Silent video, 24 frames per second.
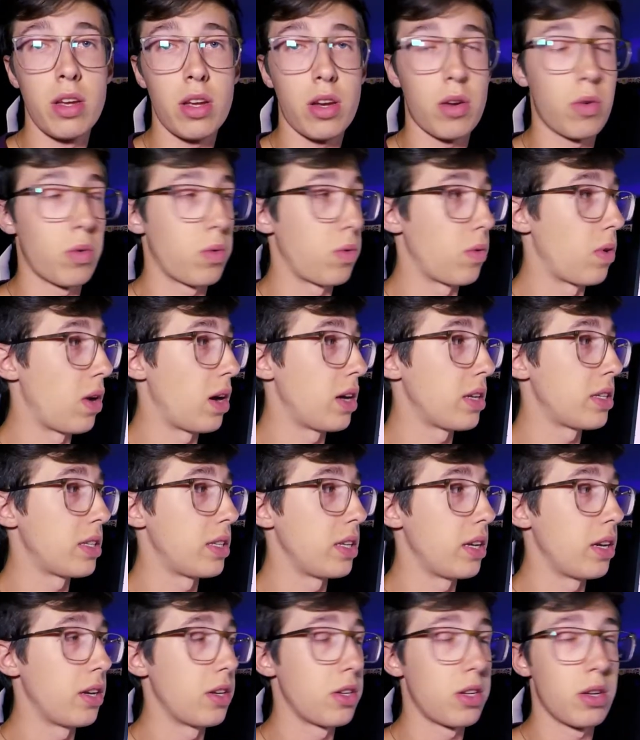cross
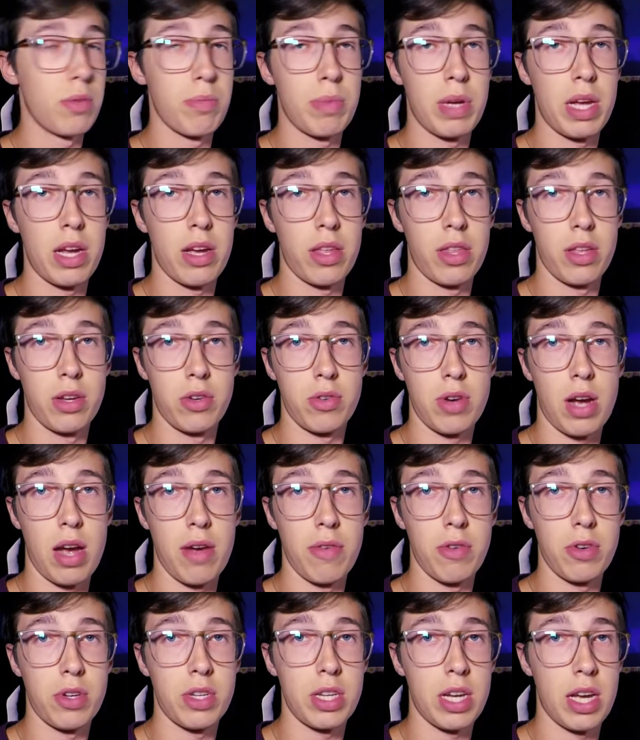the engine bay on the
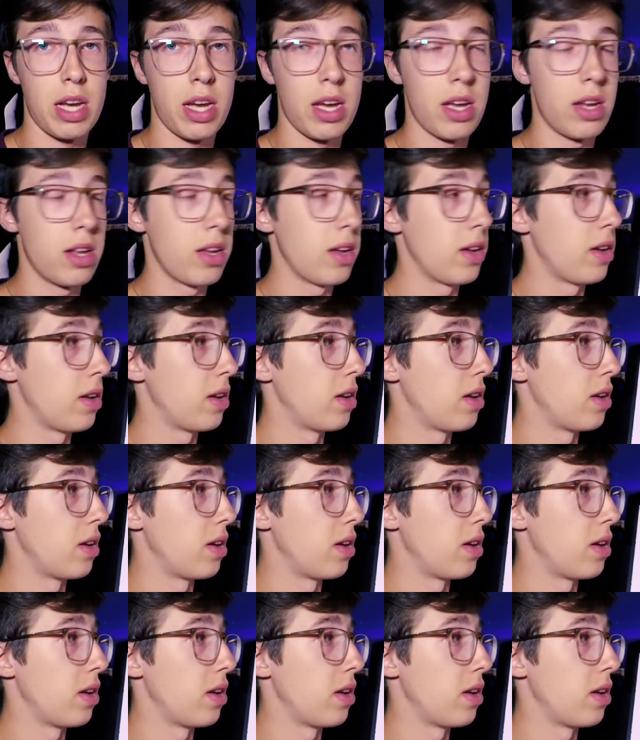driver's side,